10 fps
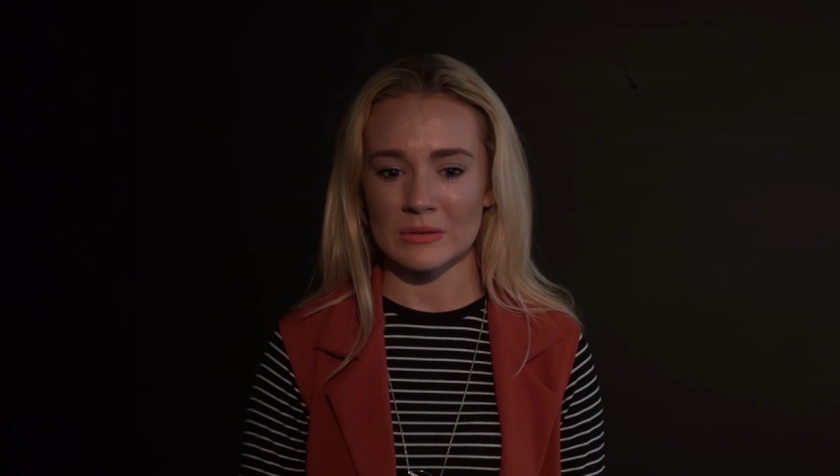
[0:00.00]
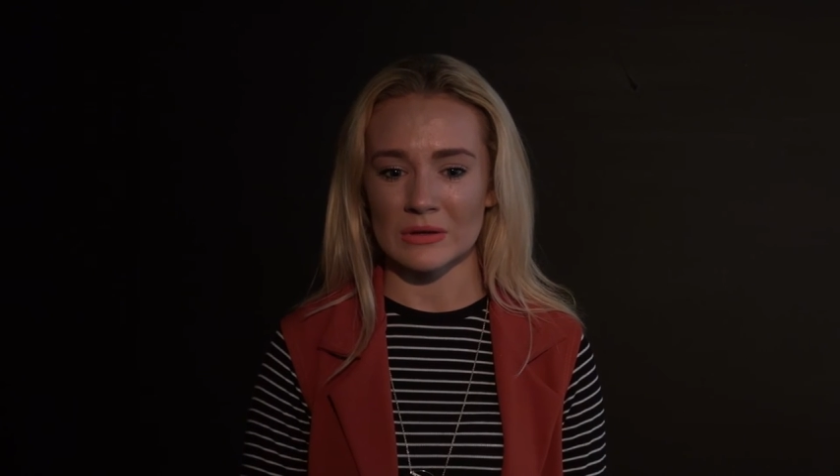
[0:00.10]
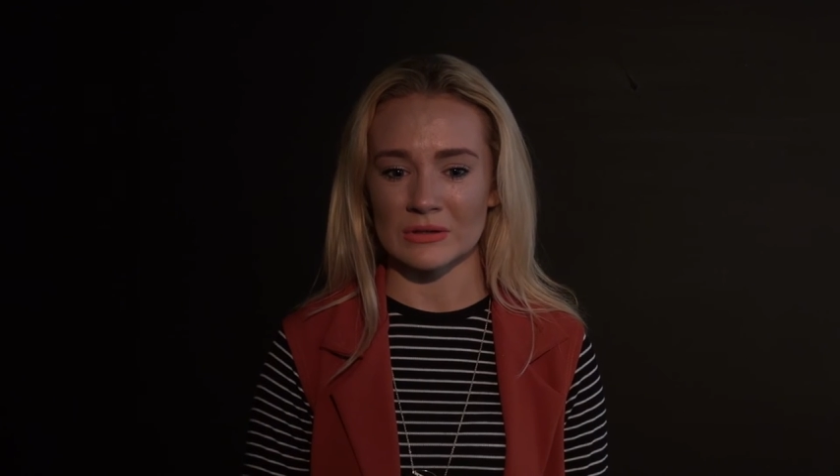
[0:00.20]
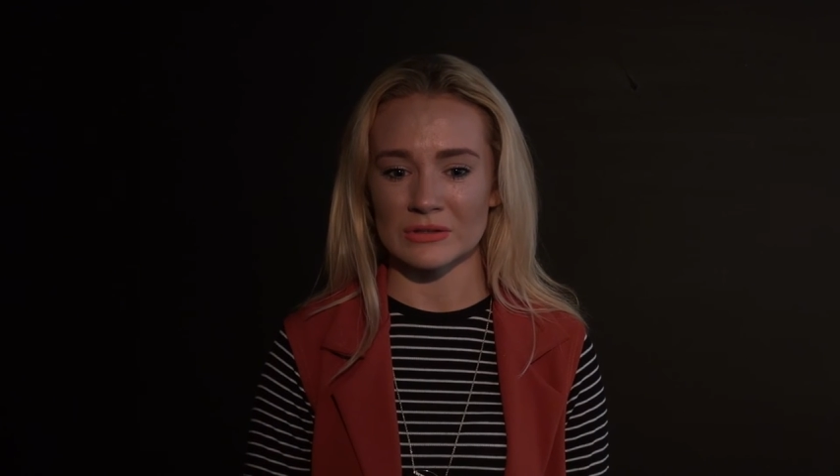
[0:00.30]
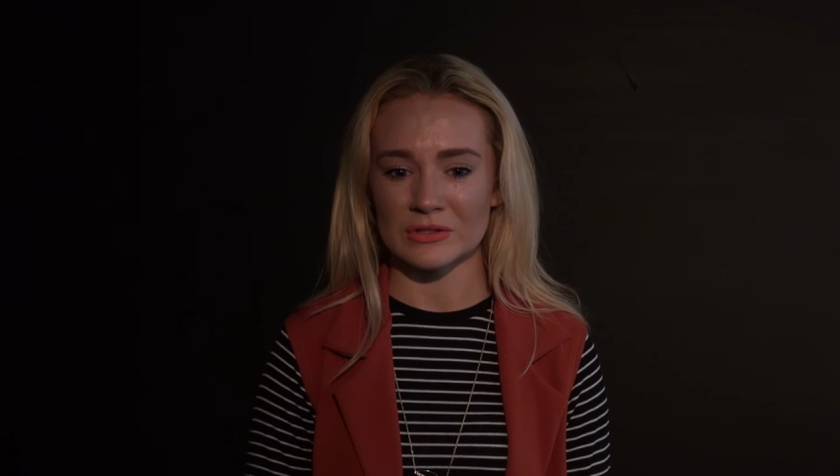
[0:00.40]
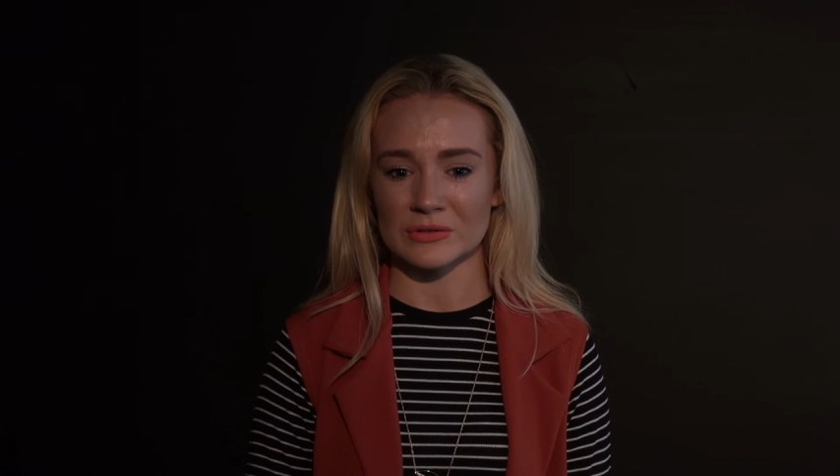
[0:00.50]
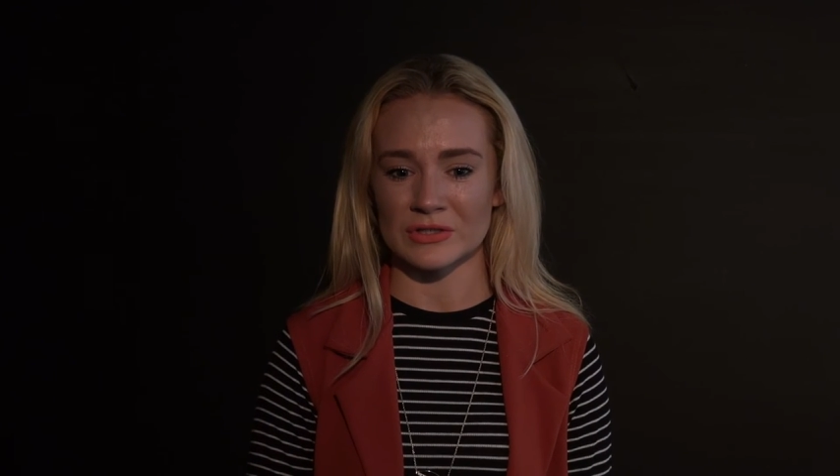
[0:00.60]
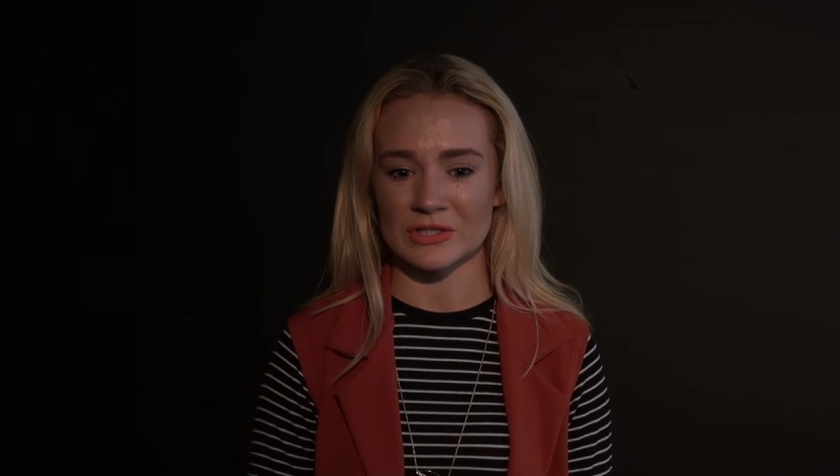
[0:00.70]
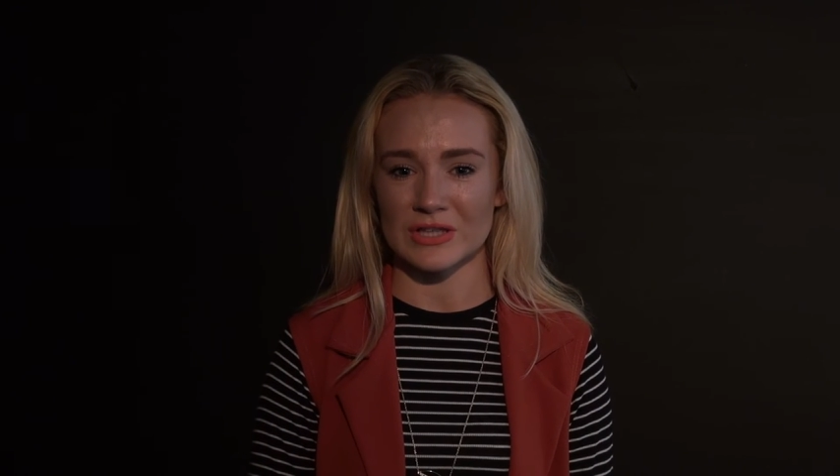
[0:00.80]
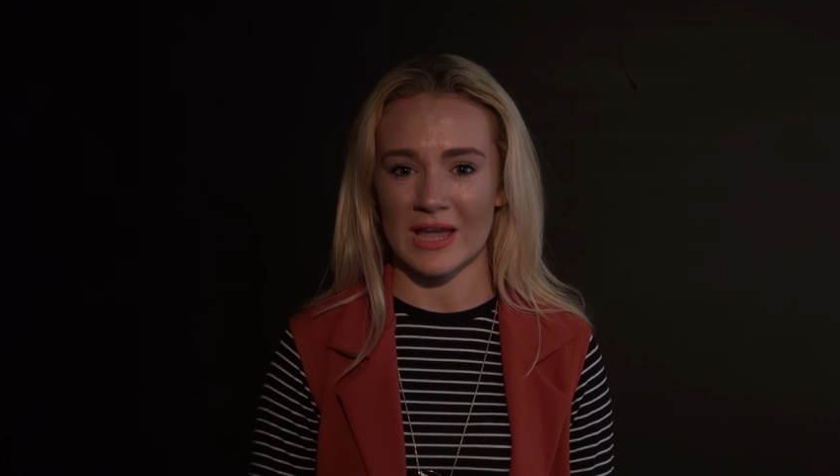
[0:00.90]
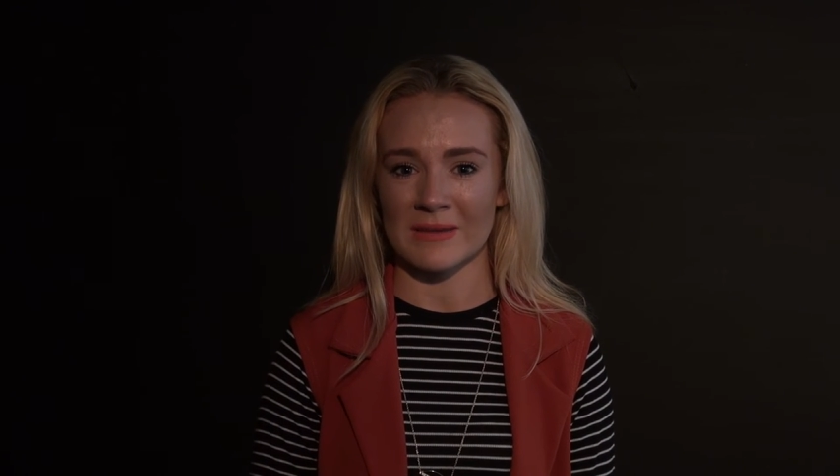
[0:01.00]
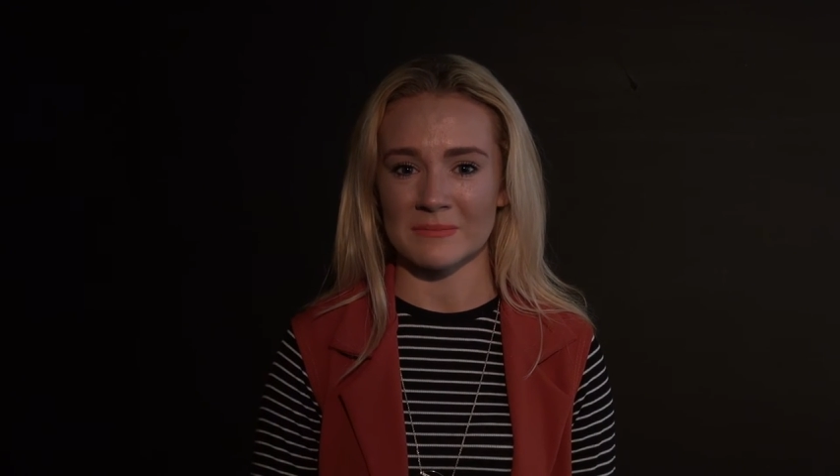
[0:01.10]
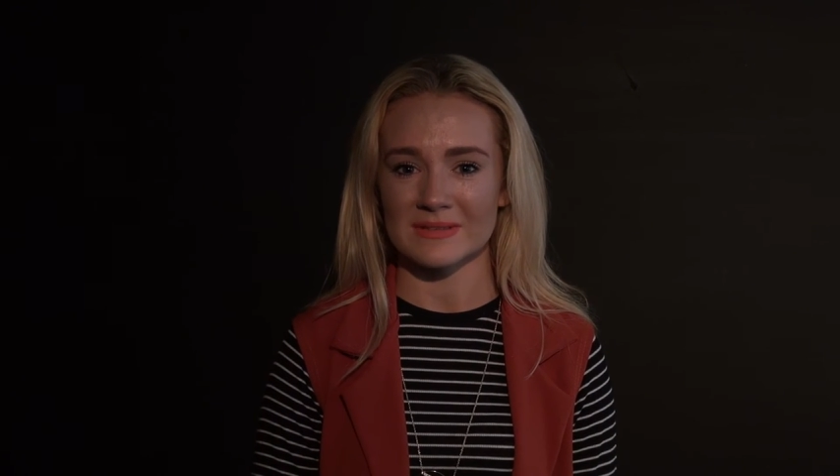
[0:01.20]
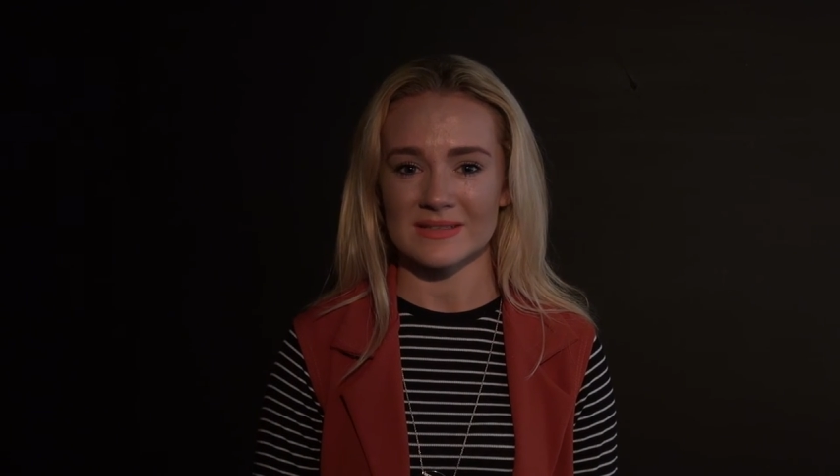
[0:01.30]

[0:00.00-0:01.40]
God, you're ashamed.